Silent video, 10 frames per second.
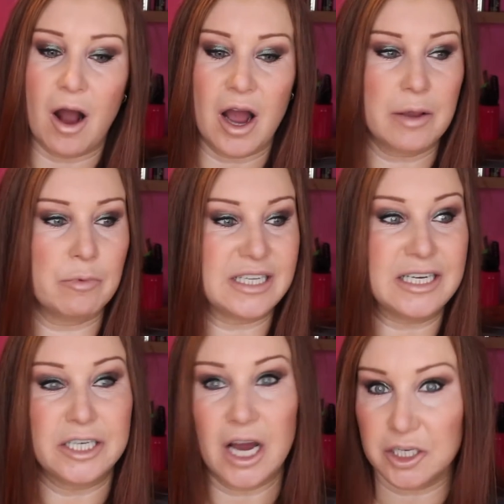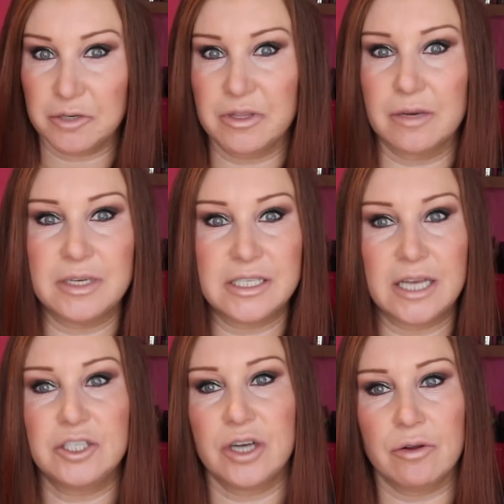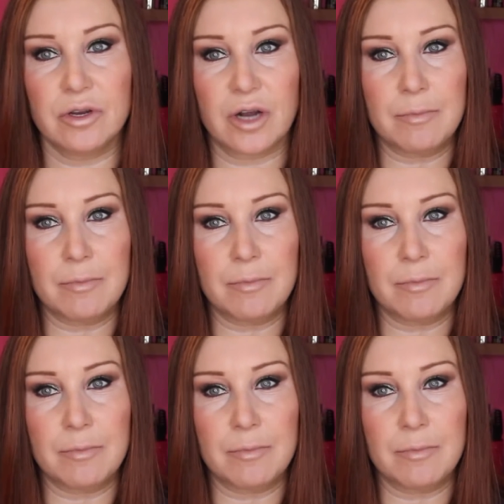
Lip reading: I was in touch with them and said, you know, look,